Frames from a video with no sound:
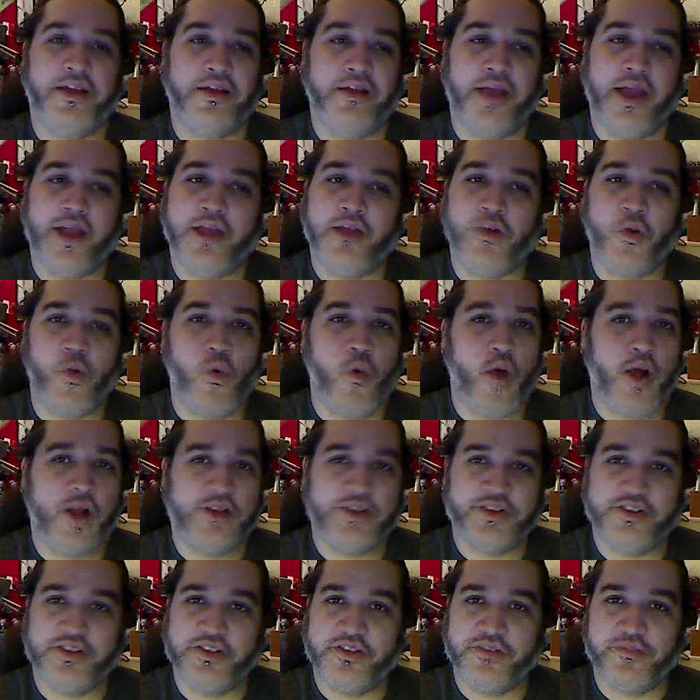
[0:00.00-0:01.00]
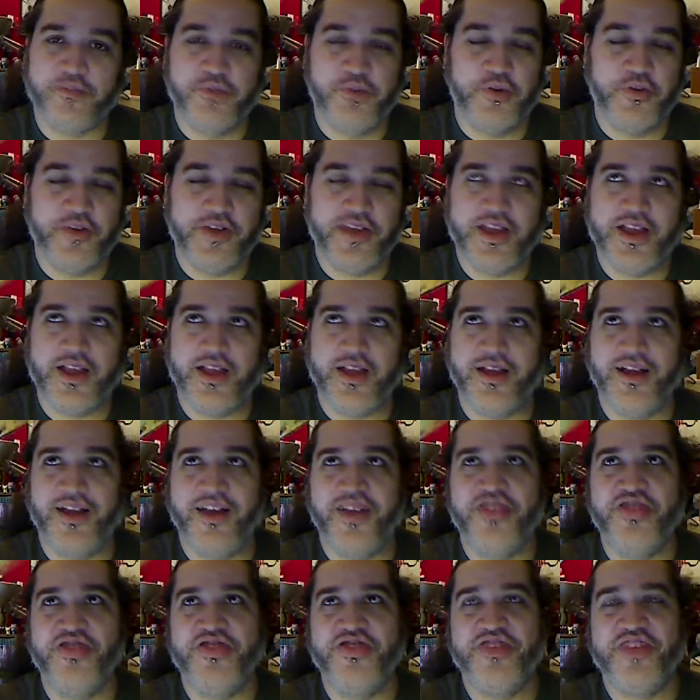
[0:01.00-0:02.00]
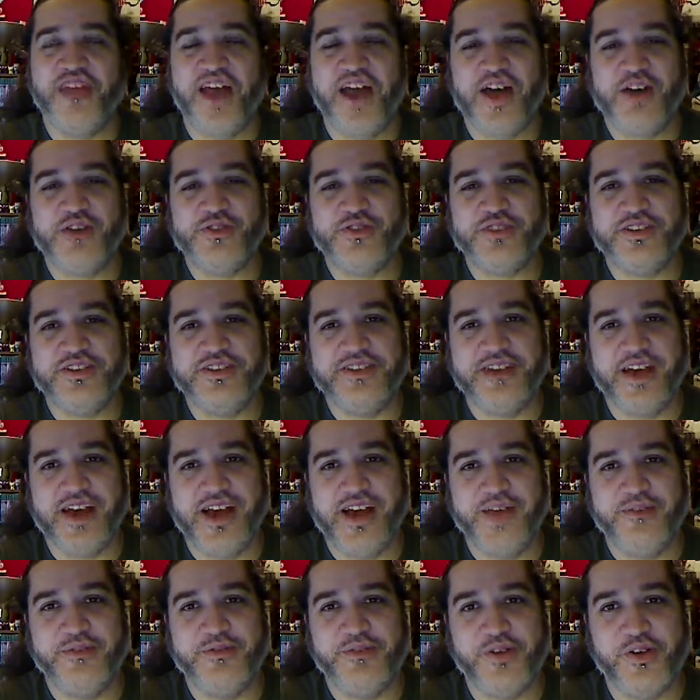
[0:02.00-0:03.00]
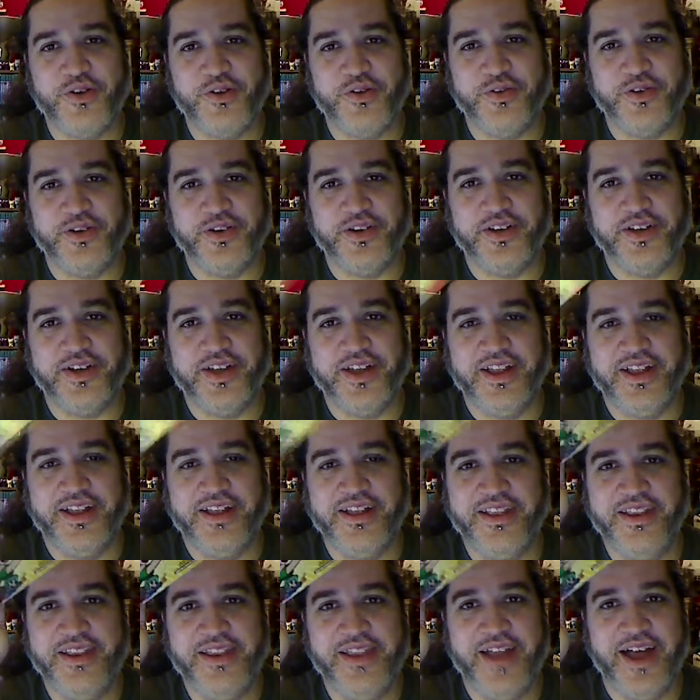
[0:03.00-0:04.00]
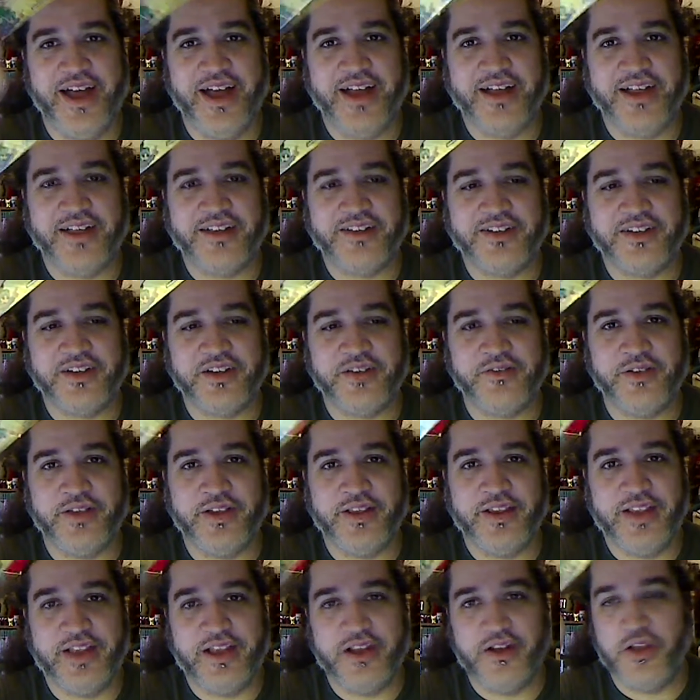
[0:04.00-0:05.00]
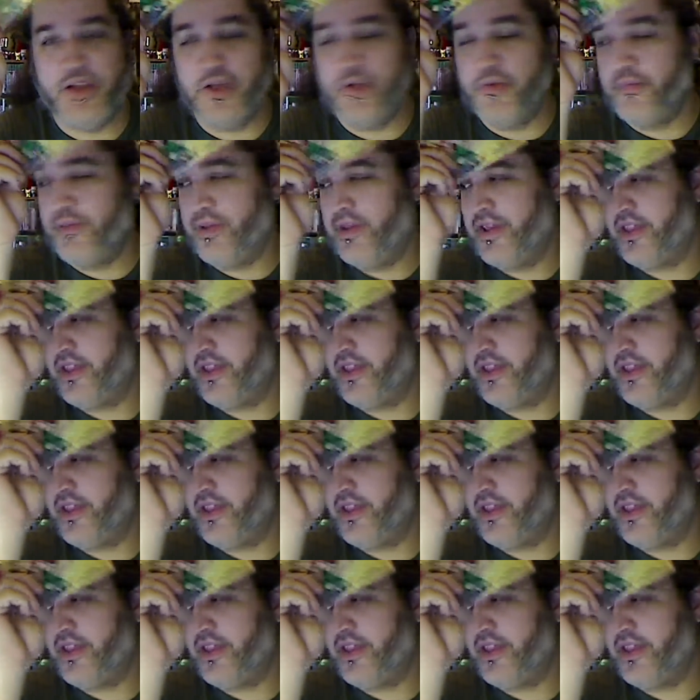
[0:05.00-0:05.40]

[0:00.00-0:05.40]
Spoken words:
I can watch this movie 1,000 times over and not get sick of it, let alone play